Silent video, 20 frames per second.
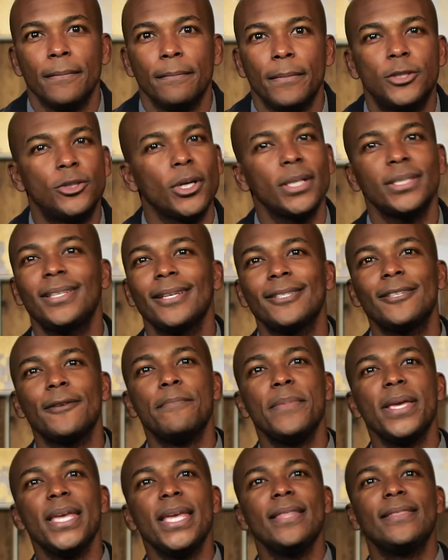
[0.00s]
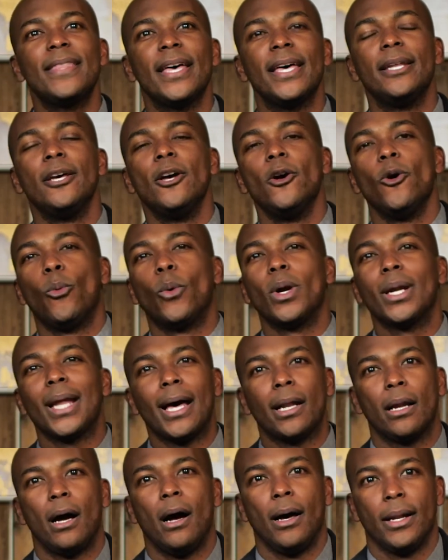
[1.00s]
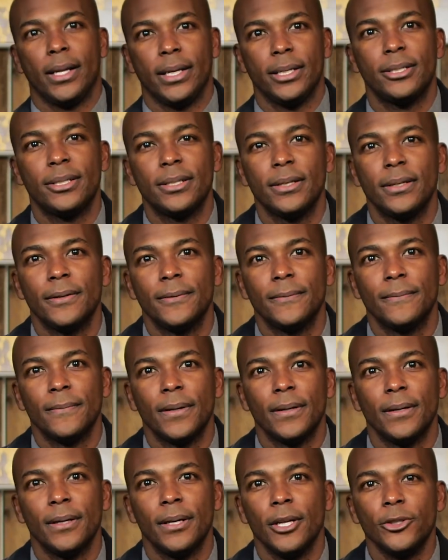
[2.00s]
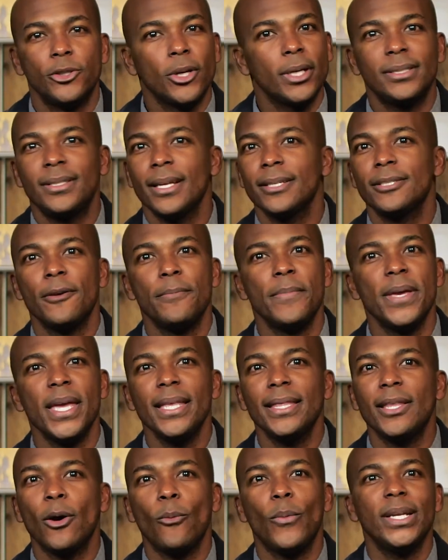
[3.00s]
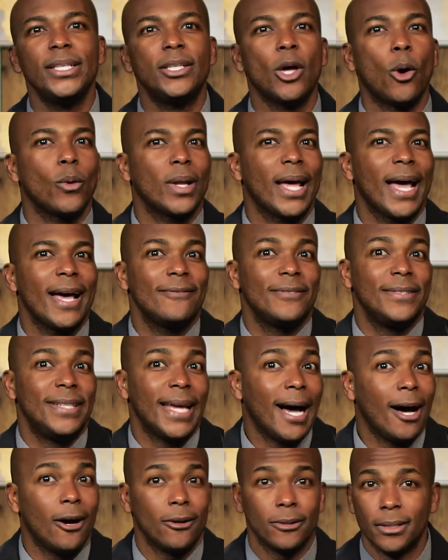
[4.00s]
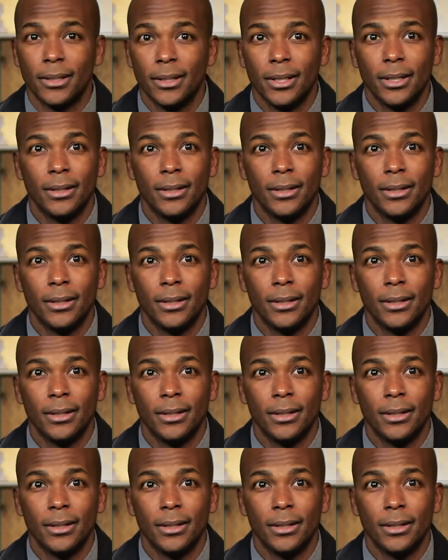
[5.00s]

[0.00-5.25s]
But trust doesn't mean that we're not honest. Trust doesn't mean that we don't have doubt.